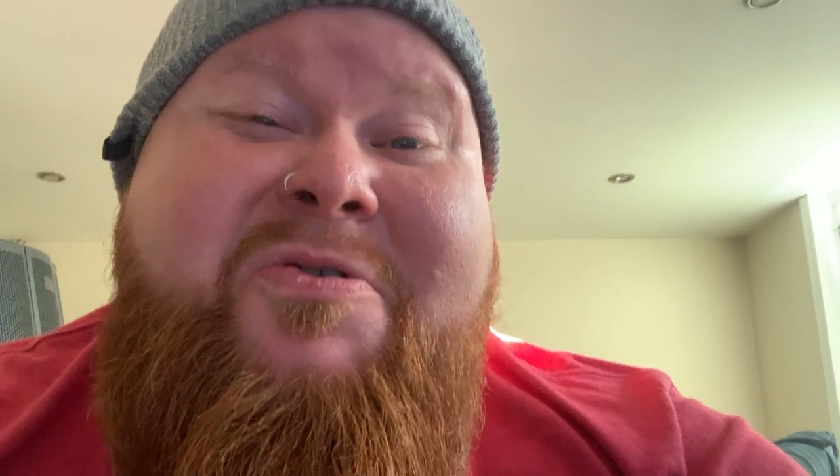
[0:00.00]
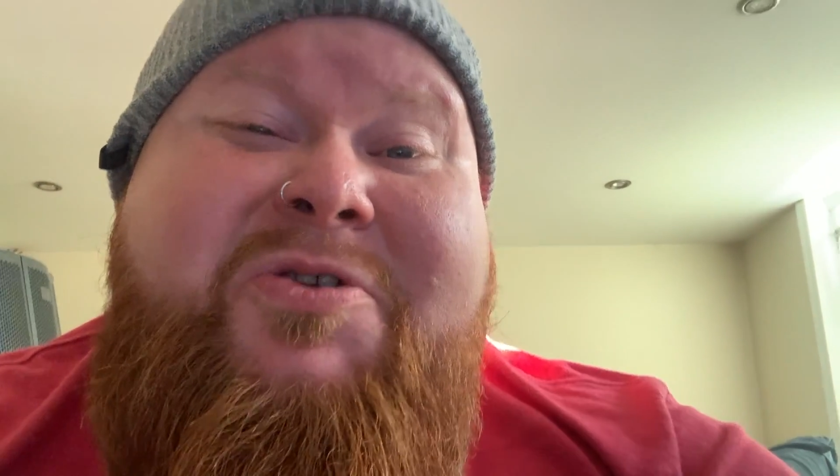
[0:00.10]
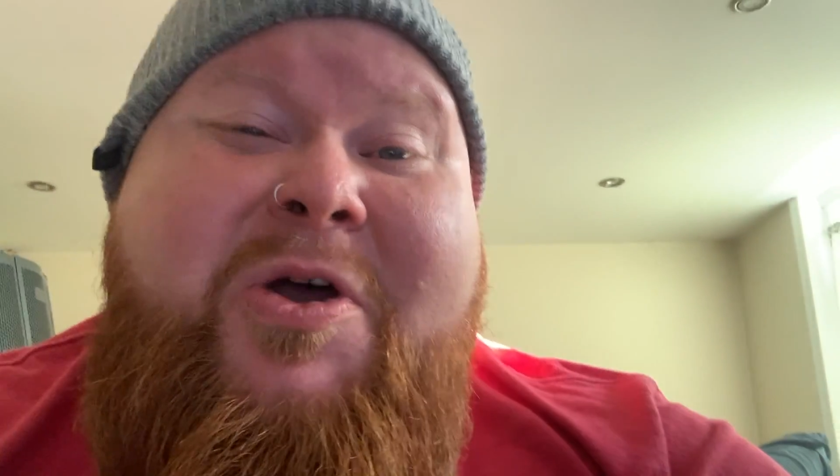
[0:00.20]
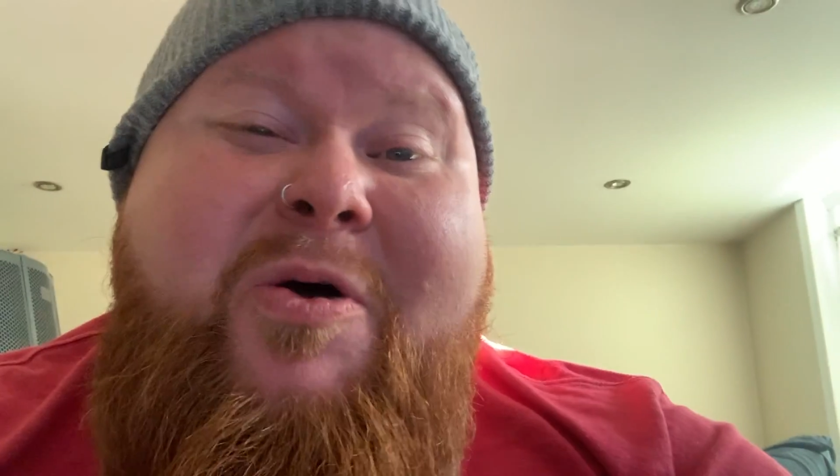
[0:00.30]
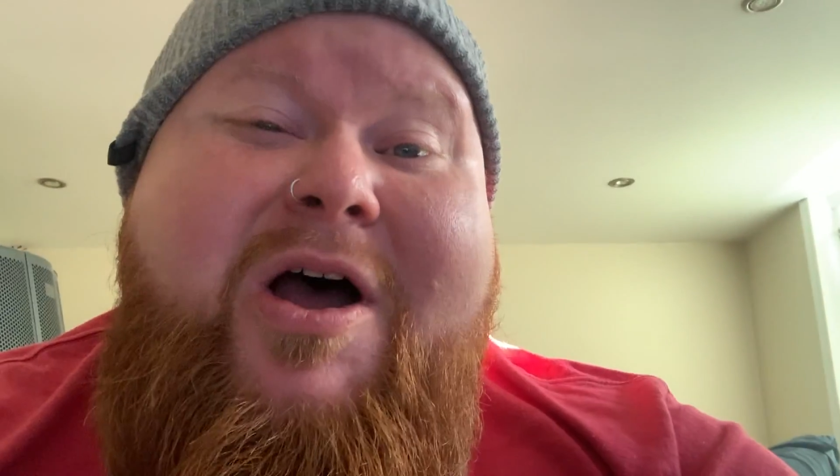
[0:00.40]

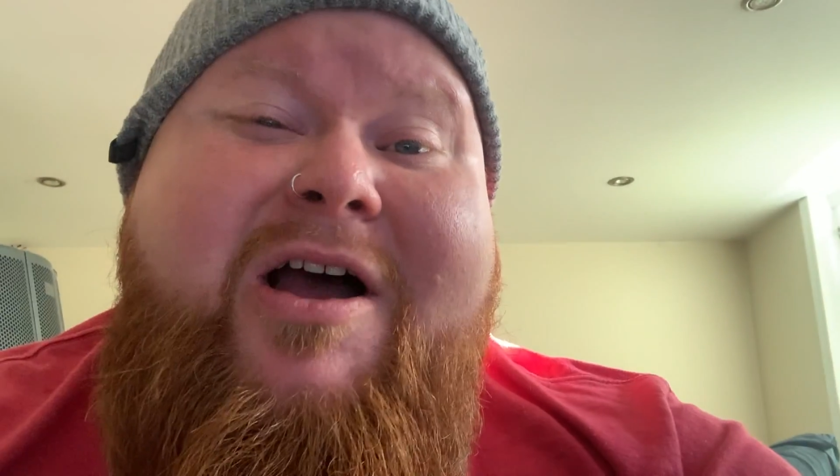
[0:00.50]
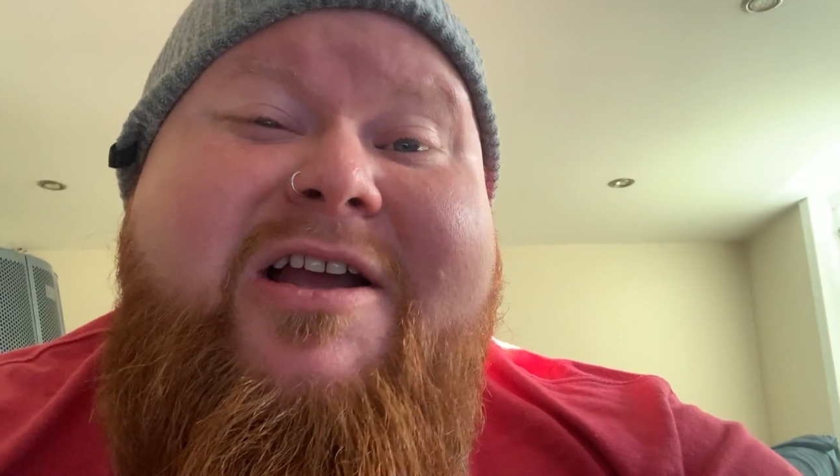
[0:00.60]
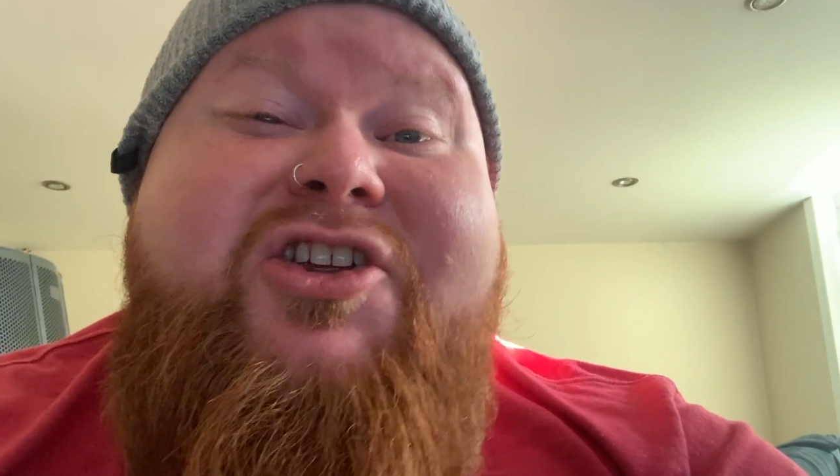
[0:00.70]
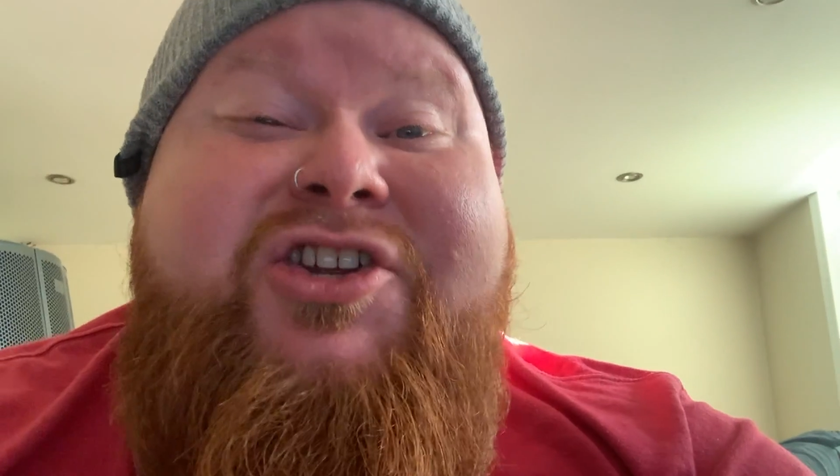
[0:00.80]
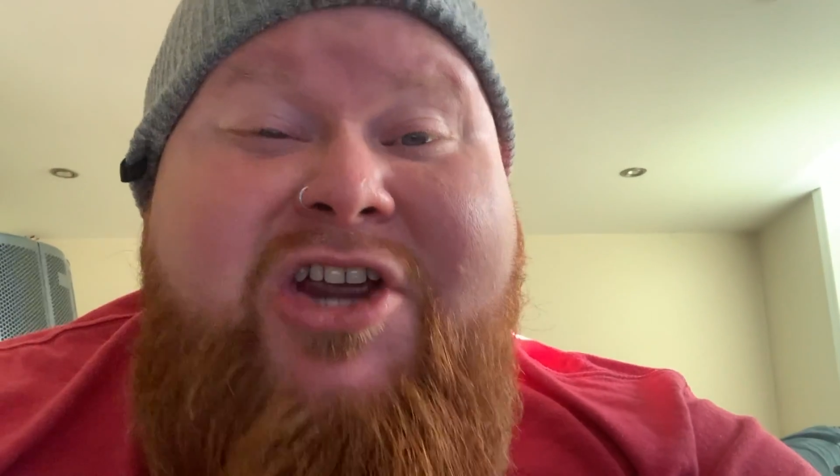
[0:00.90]
So
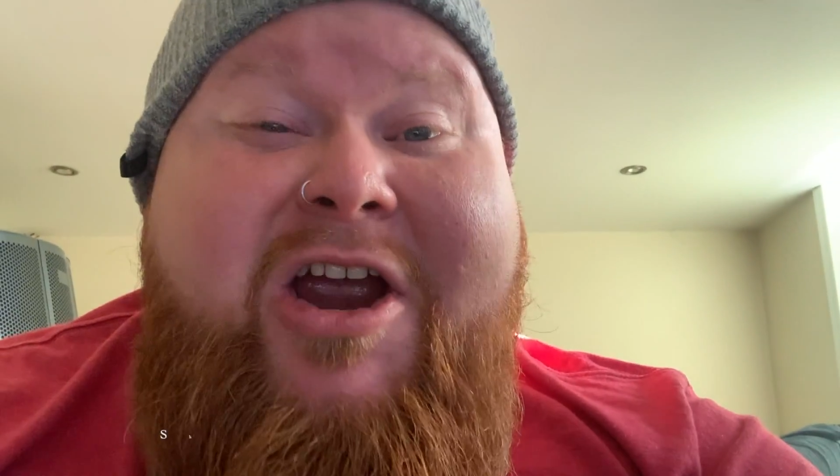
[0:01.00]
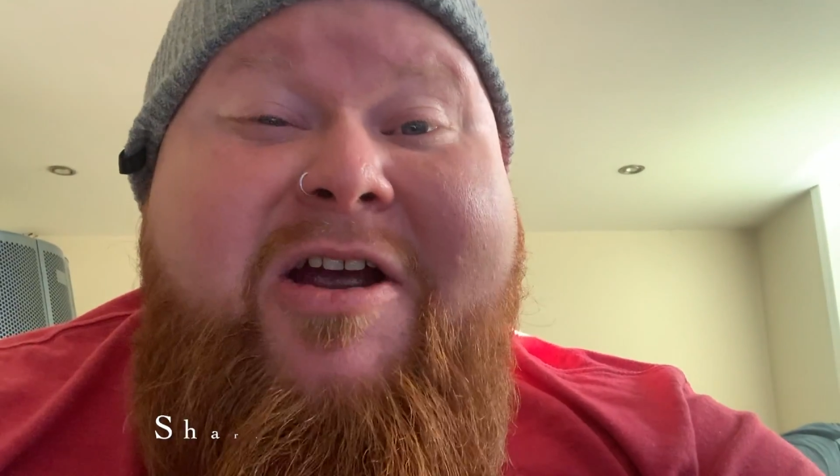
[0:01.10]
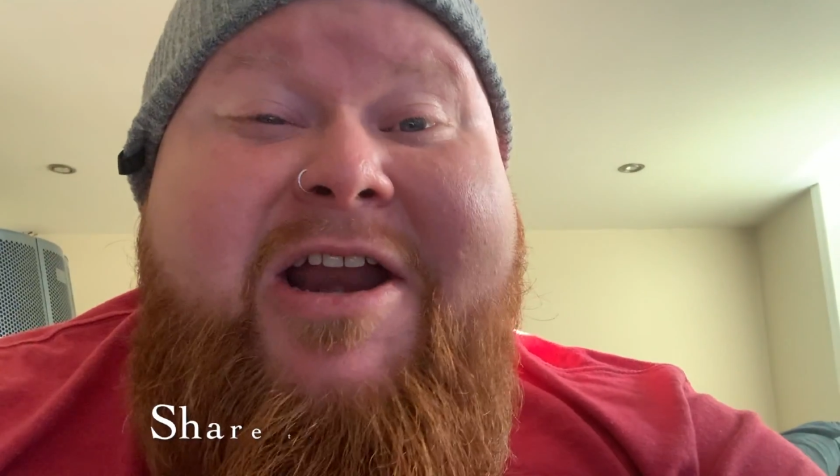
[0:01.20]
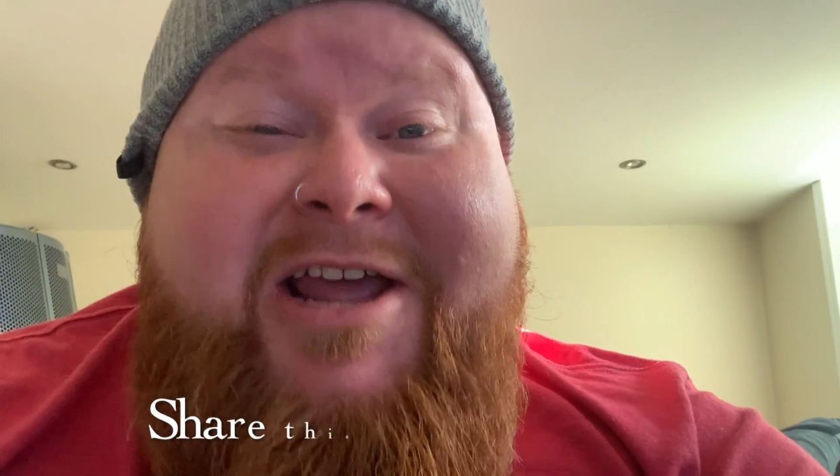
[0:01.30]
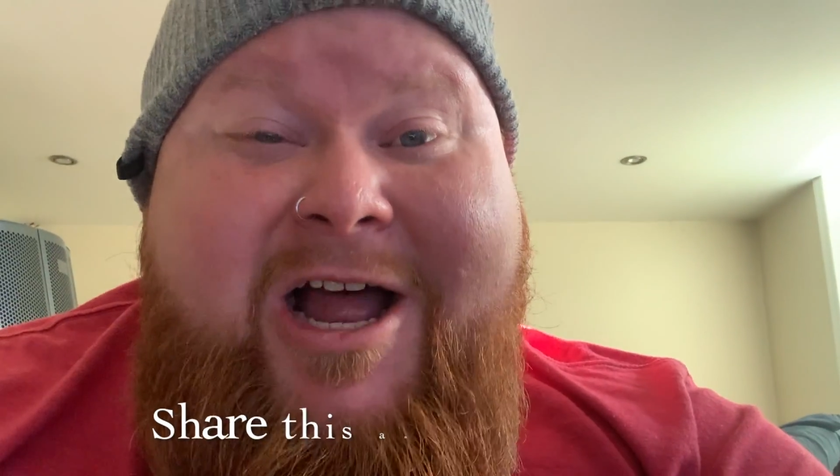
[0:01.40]
share and